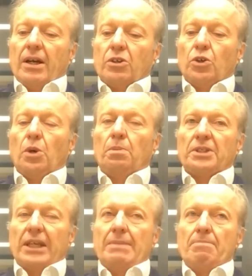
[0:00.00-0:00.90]

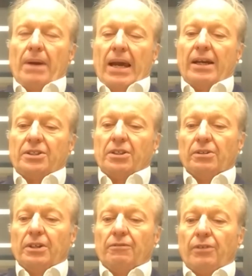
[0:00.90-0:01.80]
corporate impact
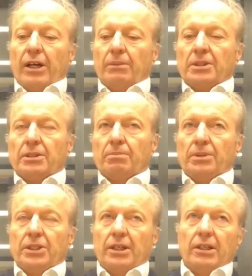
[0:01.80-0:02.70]
on the environment, and in
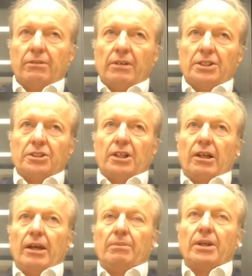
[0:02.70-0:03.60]
particular in relation to
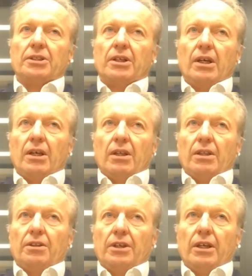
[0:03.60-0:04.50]
climate,
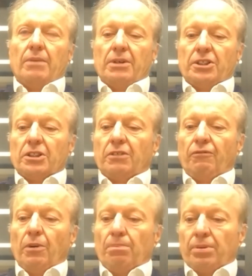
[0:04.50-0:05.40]
the emissions
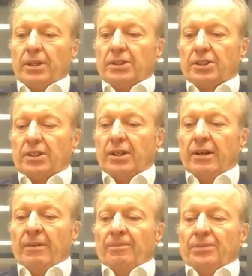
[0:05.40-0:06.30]
footprint,
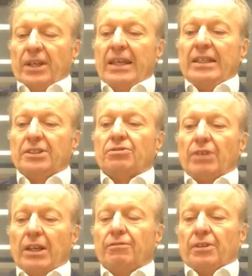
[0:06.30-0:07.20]
is
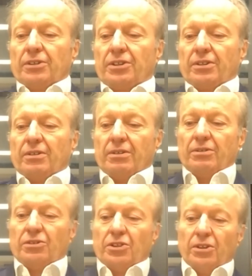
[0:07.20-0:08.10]
relevant
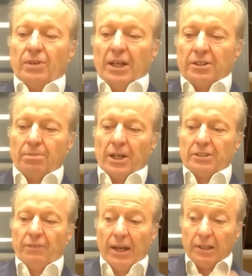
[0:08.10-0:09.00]
to
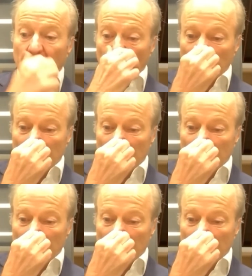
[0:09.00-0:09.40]
enterprise value.